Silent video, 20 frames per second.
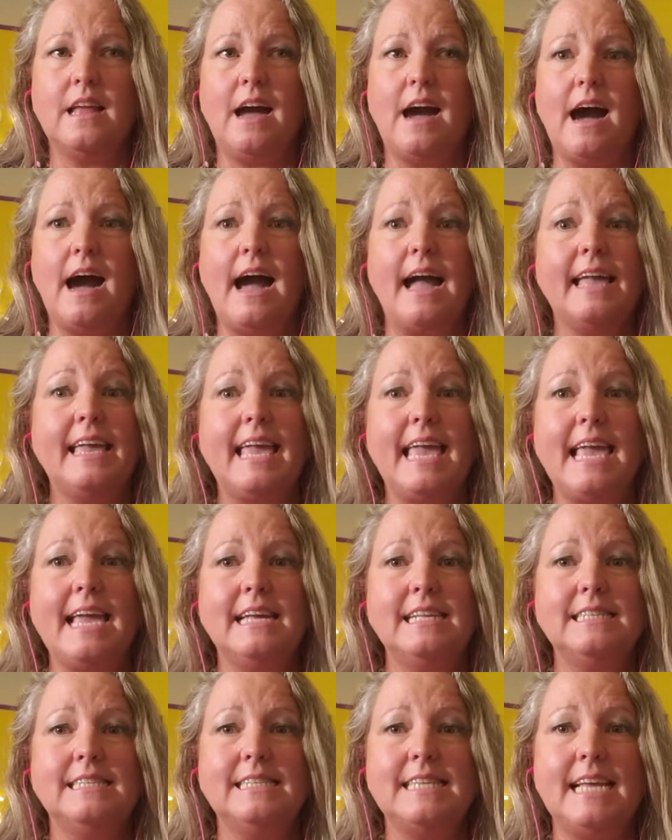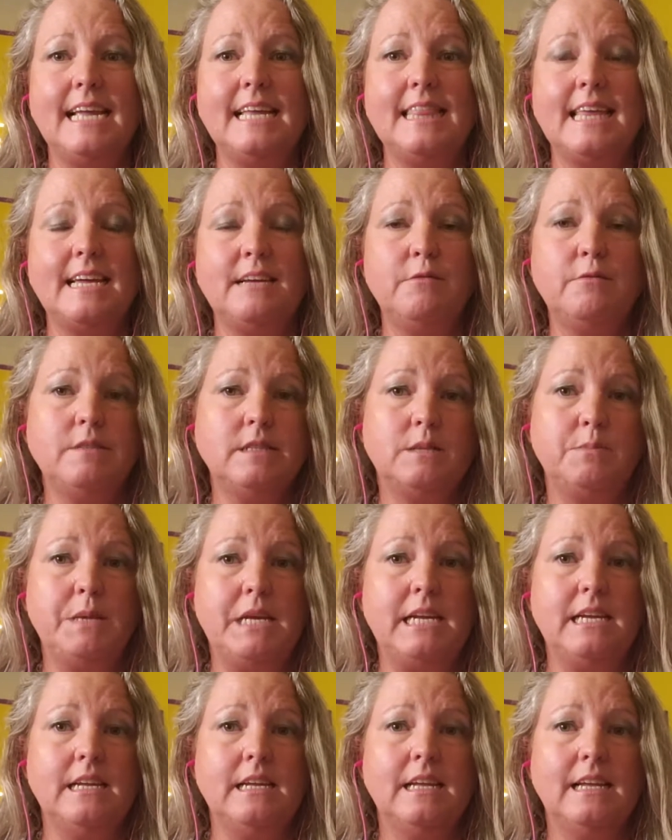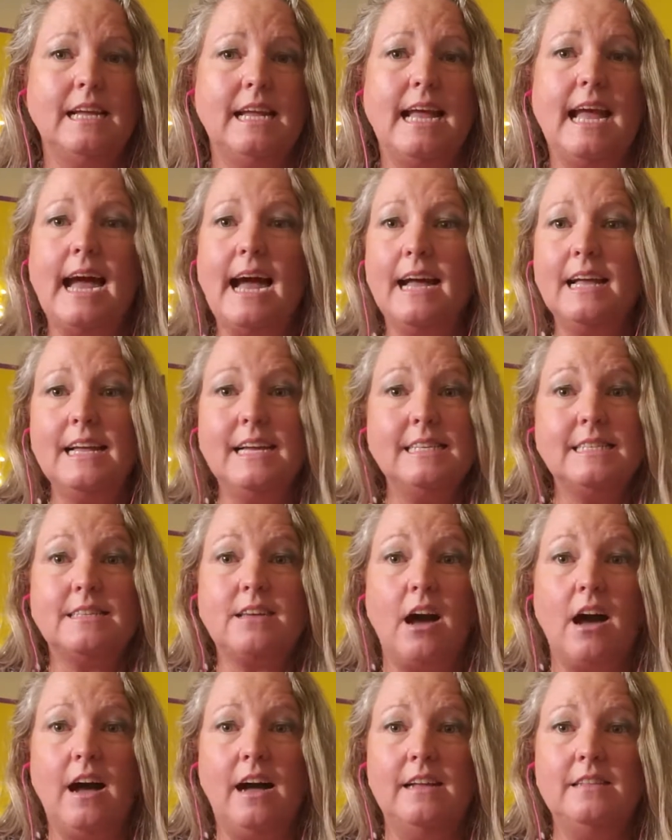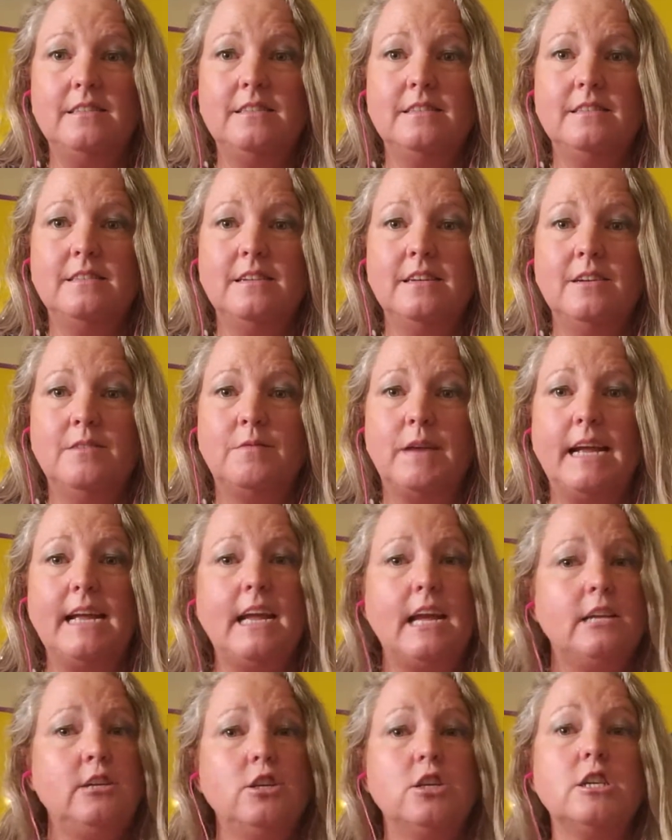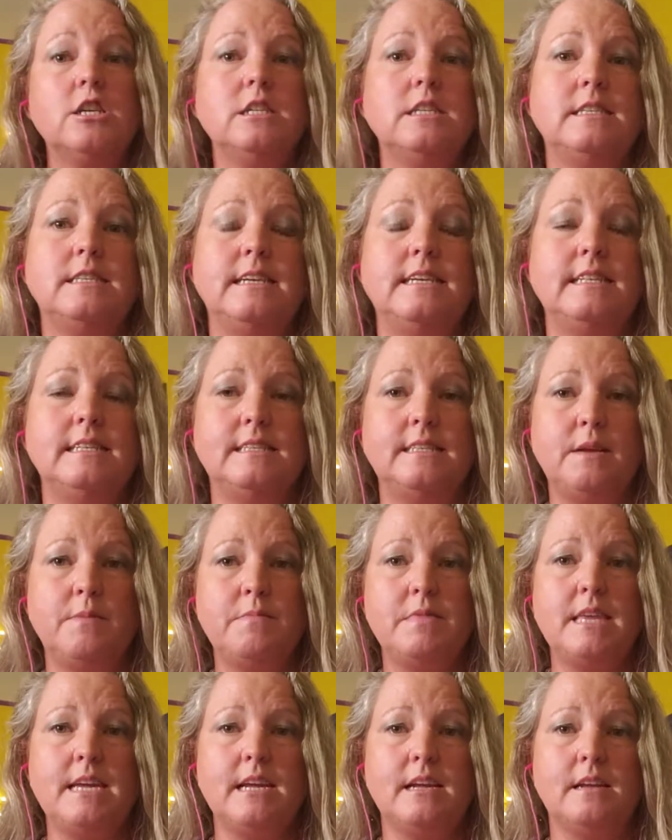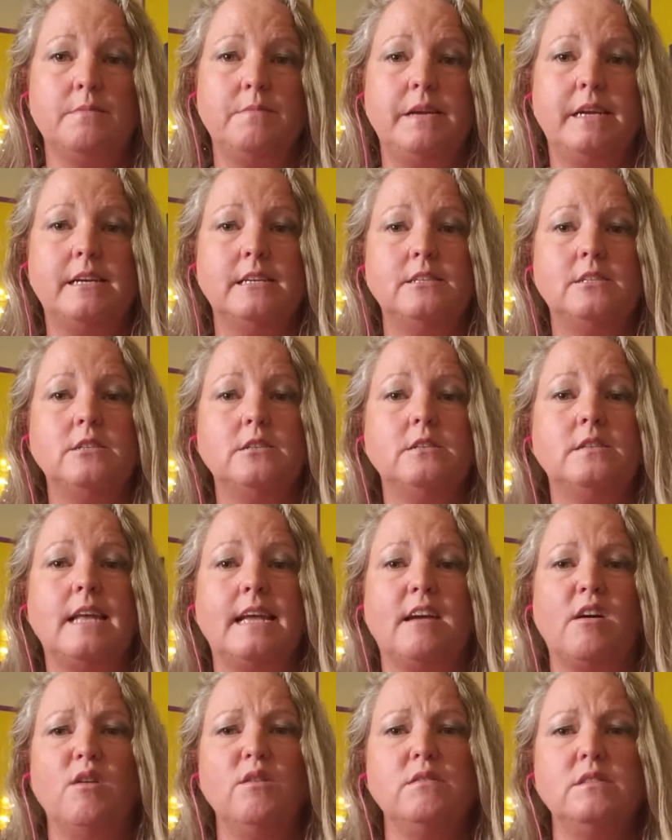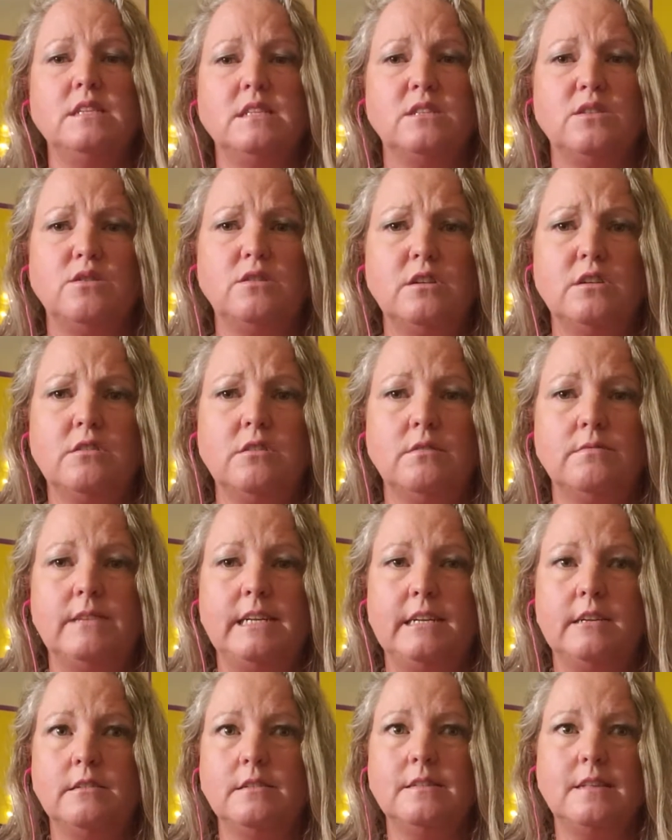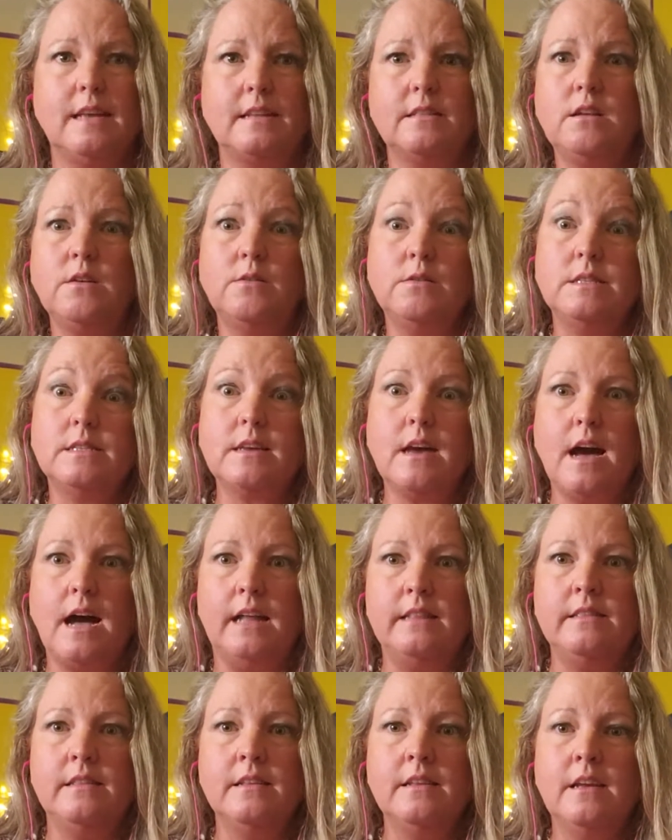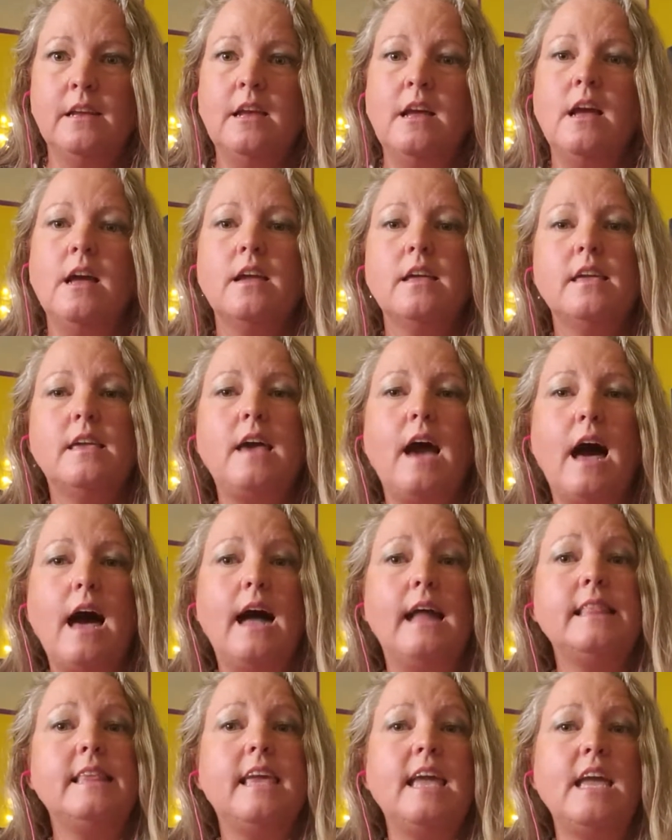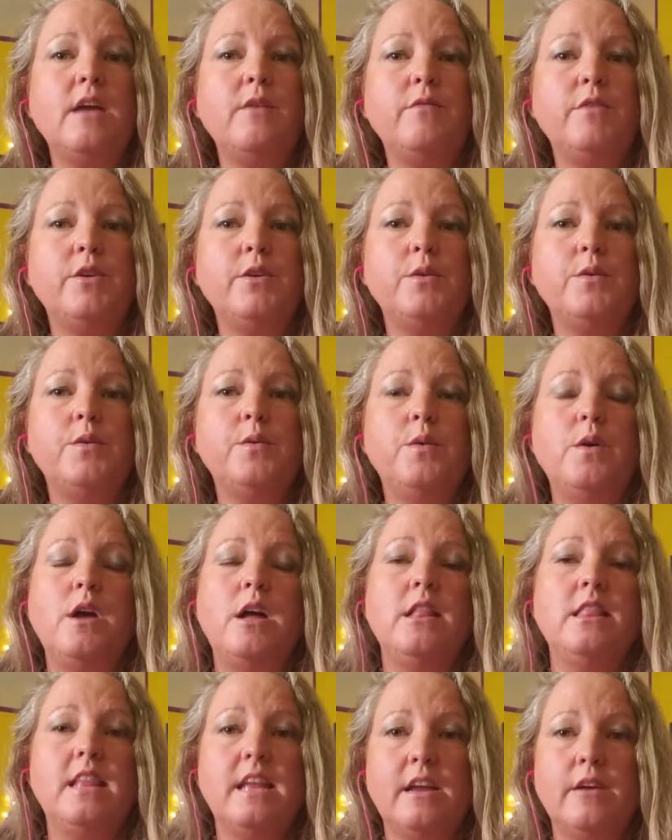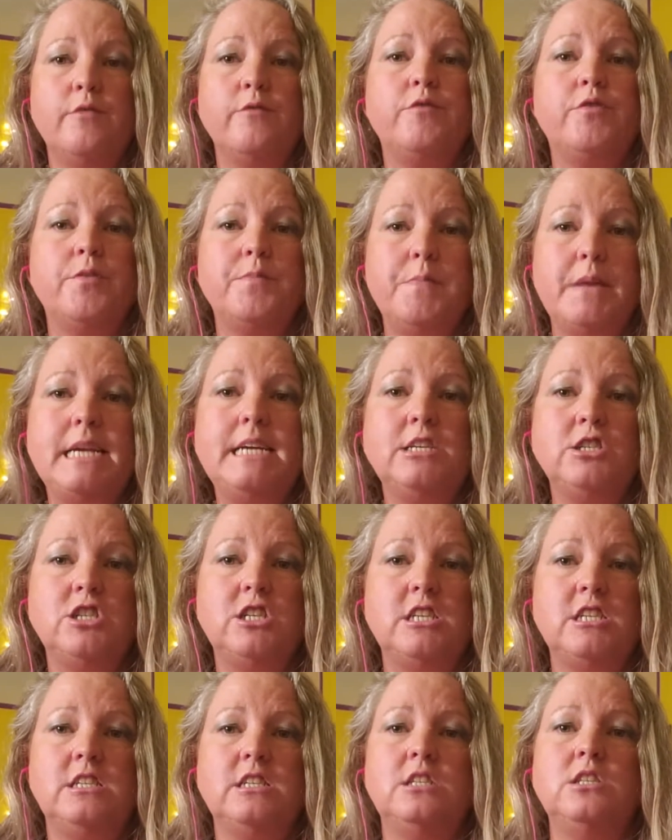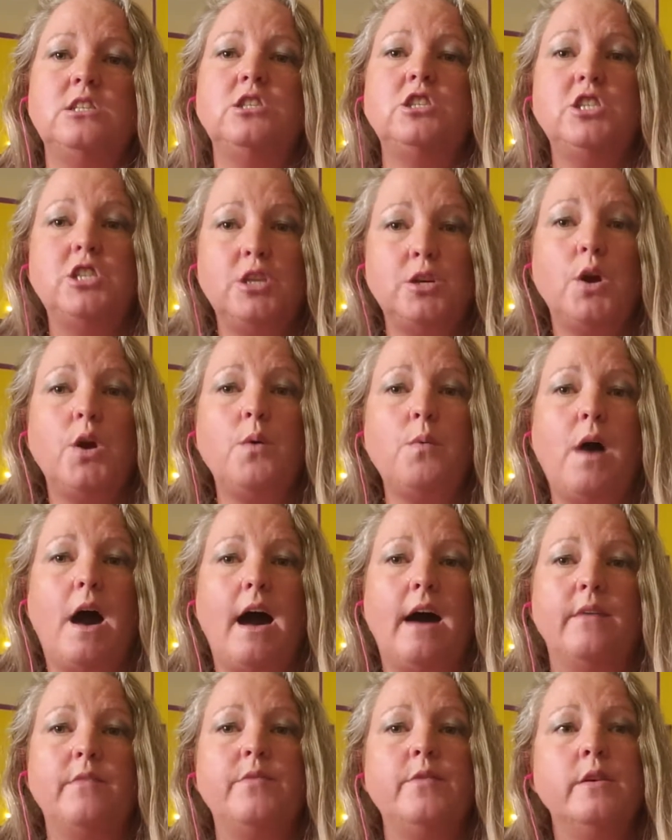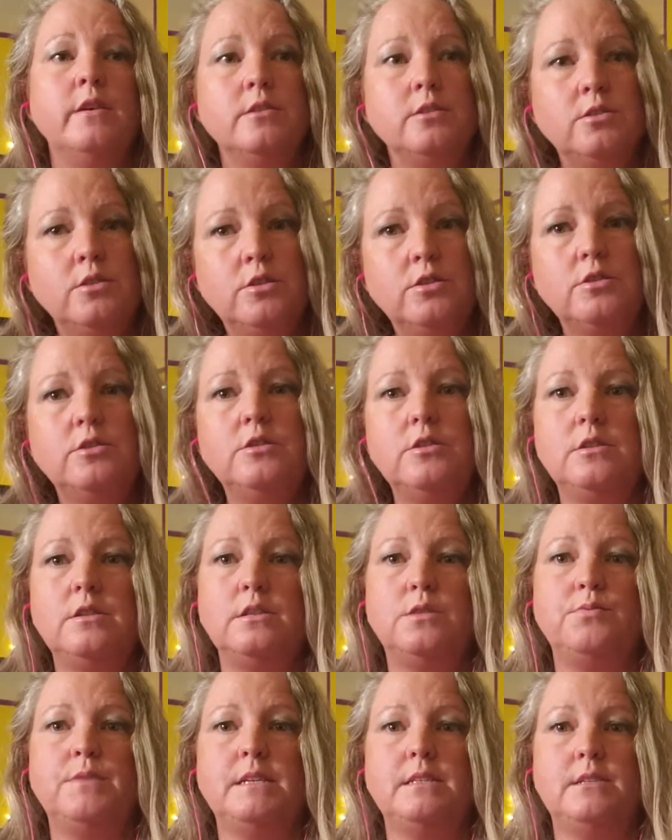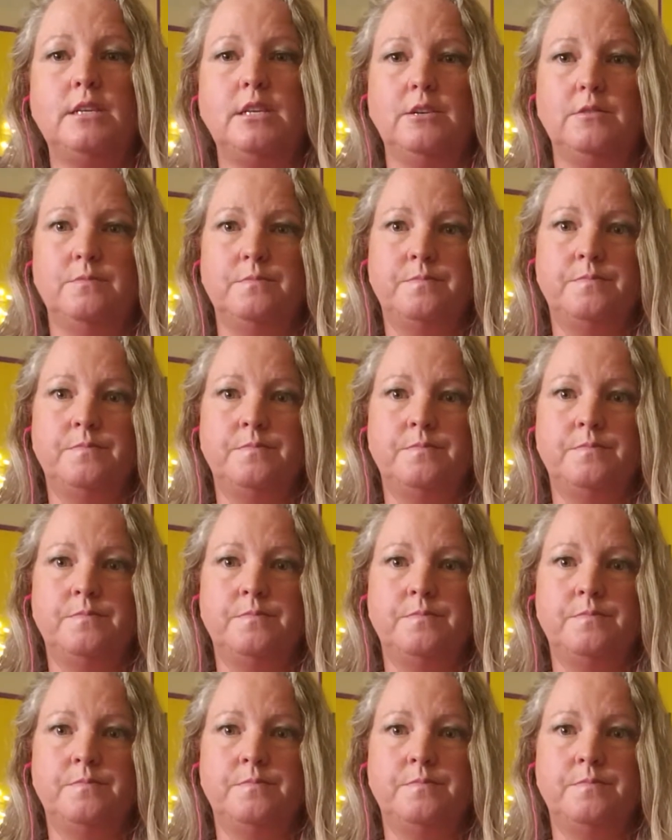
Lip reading: I can't say that it was me, it's God, right? And you're going to say the same thing, because she's like, oh, this oracle reader, and it's like, no, it's God. God gave you the information to go off to do this rescue.